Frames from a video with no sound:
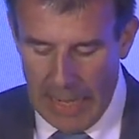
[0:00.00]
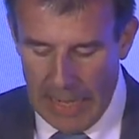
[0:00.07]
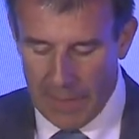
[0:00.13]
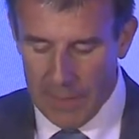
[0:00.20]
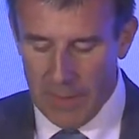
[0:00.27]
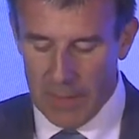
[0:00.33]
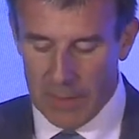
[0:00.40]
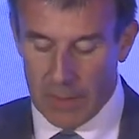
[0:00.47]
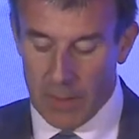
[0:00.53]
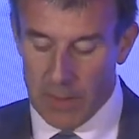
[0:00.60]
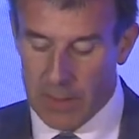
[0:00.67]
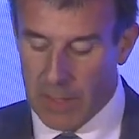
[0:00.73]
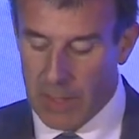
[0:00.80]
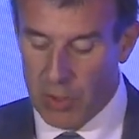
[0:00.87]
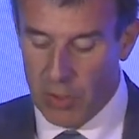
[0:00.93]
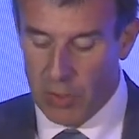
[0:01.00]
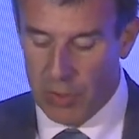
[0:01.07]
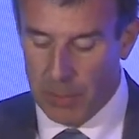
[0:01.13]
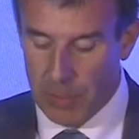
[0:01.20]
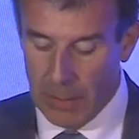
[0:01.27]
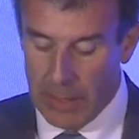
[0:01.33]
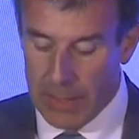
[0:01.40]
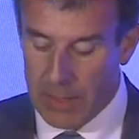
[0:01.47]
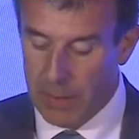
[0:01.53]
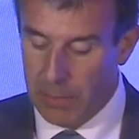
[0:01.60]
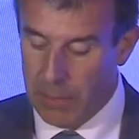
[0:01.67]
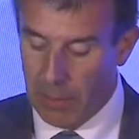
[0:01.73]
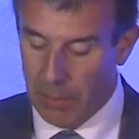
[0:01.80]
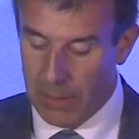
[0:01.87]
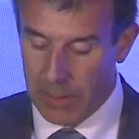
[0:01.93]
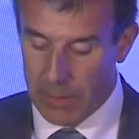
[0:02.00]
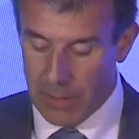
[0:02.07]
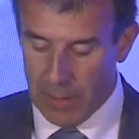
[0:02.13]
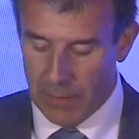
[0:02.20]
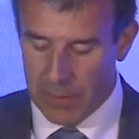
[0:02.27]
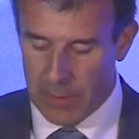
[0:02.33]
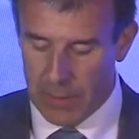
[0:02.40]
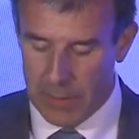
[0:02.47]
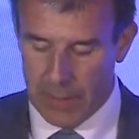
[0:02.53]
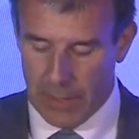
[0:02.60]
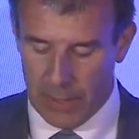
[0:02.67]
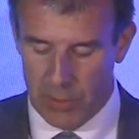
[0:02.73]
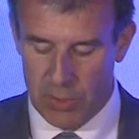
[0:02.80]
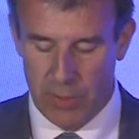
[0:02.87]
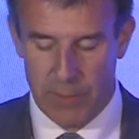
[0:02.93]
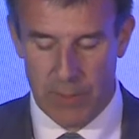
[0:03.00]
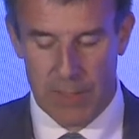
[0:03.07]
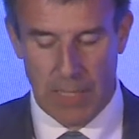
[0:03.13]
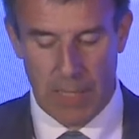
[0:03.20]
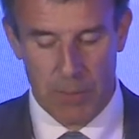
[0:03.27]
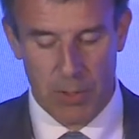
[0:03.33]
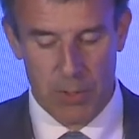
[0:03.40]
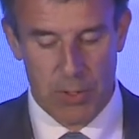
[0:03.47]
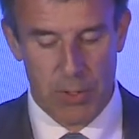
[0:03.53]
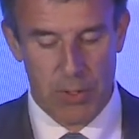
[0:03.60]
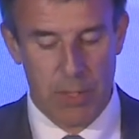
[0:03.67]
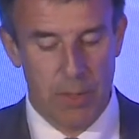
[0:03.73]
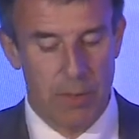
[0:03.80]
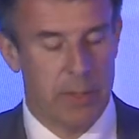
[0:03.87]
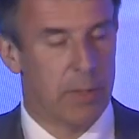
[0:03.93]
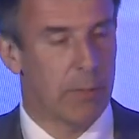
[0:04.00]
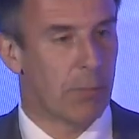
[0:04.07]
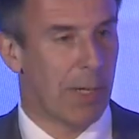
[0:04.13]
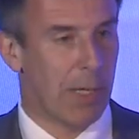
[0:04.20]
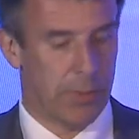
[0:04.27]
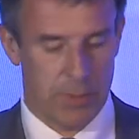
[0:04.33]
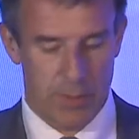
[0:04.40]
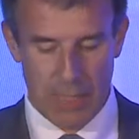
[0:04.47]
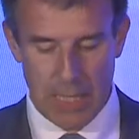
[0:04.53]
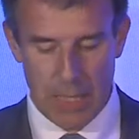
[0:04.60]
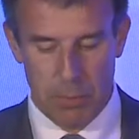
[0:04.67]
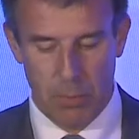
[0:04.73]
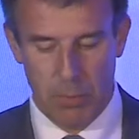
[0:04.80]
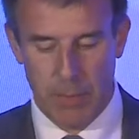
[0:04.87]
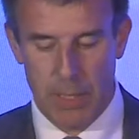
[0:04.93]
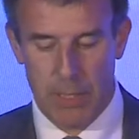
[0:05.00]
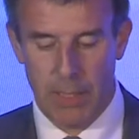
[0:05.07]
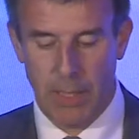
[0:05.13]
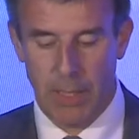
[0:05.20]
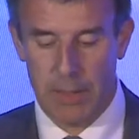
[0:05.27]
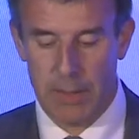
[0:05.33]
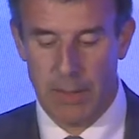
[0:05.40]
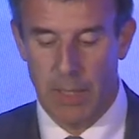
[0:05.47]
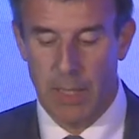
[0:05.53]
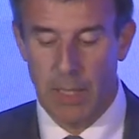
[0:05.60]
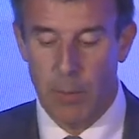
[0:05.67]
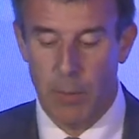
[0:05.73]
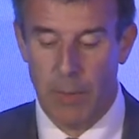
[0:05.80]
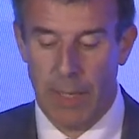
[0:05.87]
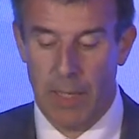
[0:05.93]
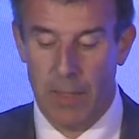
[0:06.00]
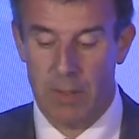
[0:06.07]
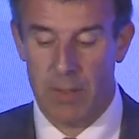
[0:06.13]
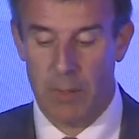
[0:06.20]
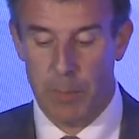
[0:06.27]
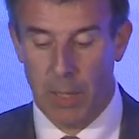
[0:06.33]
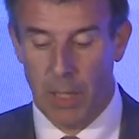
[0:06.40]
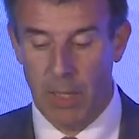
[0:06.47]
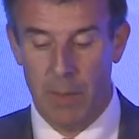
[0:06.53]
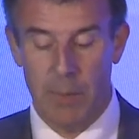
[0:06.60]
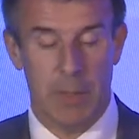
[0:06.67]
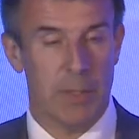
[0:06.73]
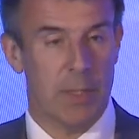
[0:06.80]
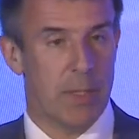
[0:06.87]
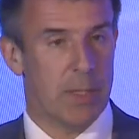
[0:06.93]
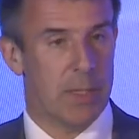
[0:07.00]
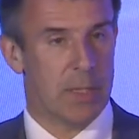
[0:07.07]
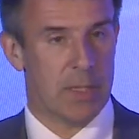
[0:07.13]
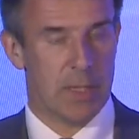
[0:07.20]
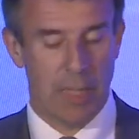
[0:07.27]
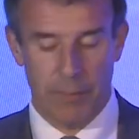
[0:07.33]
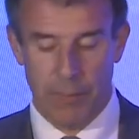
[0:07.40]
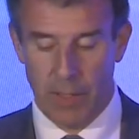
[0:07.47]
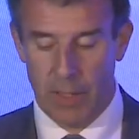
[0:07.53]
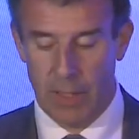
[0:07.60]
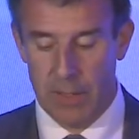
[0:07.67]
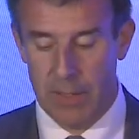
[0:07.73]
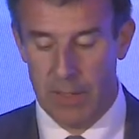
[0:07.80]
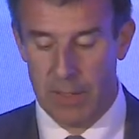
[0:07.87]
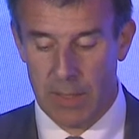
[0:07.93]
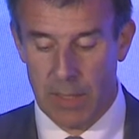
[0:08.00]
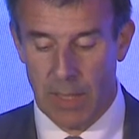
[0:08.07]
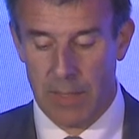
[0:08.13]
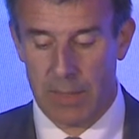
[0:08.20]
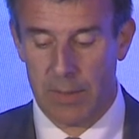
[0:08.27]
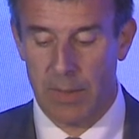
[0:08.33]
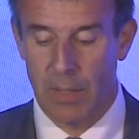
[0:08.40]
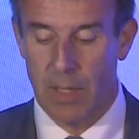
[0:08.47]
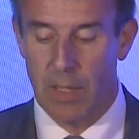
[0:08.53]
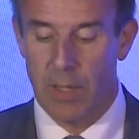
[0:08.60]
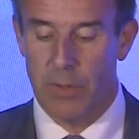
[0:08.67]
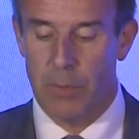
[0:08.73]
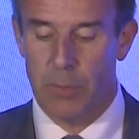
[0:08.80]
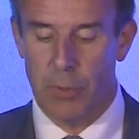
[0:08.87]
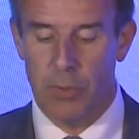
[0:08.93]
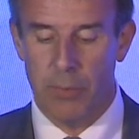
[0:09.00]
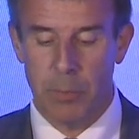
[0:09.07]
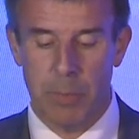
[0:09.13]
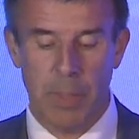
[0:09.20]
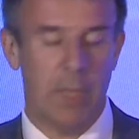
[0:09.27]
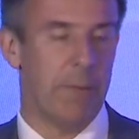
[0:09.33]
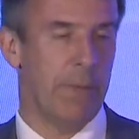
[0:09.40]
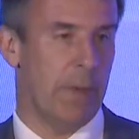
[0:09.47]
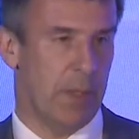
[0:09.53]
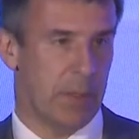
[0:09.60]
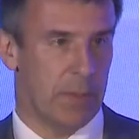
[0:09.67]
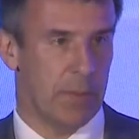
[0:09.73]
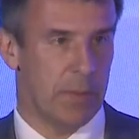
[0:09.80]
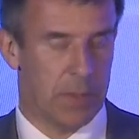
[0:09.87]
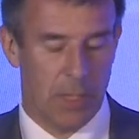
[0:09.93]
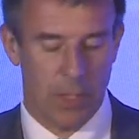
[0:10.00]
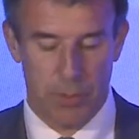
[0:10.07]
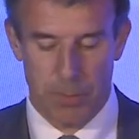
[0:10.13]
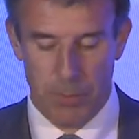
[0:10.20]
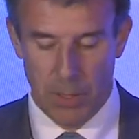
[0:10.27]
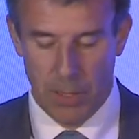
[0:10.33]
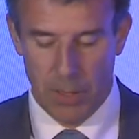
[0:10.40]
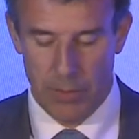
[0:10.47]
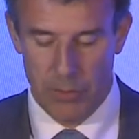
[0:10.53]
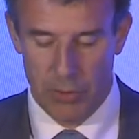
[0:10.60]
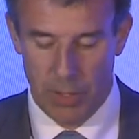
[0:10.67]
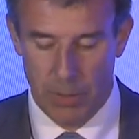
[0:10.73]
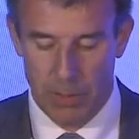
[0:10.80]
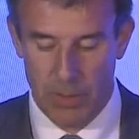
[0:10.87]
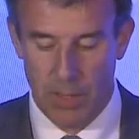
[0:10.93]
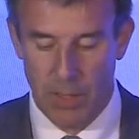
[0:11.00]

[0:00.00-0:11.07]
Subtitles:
And the Association's Police and Public Services section have established a series of round-table meetings with the Houses of Parliament to discover and discuss the proven benefits of such partnership,